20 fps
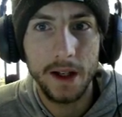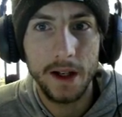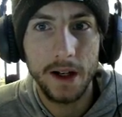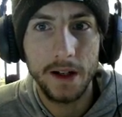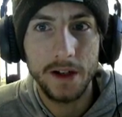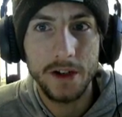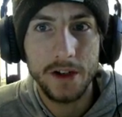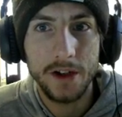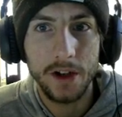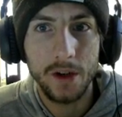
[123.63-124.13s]
Our
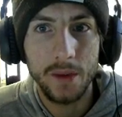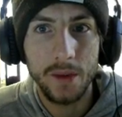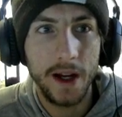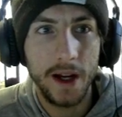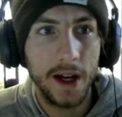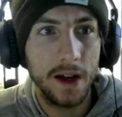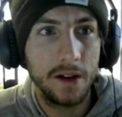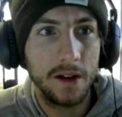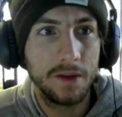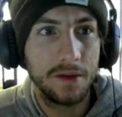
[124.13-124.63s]
intro, we
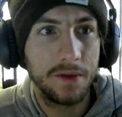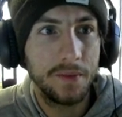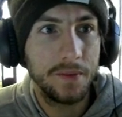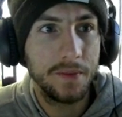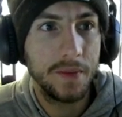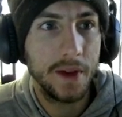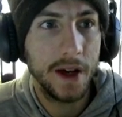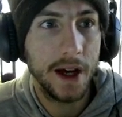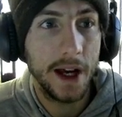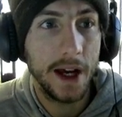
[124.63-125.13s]
have
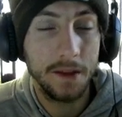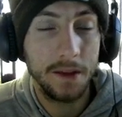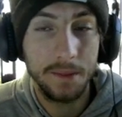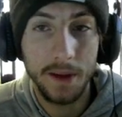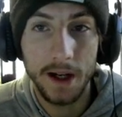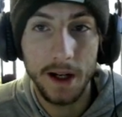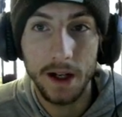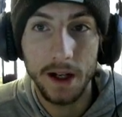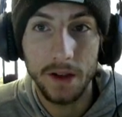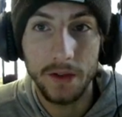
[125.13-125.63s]
8
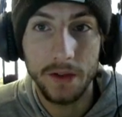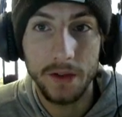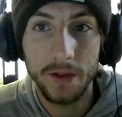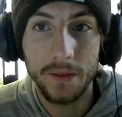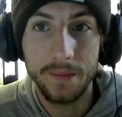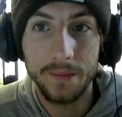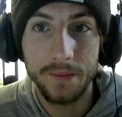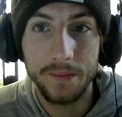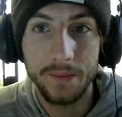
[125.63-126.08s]
bars.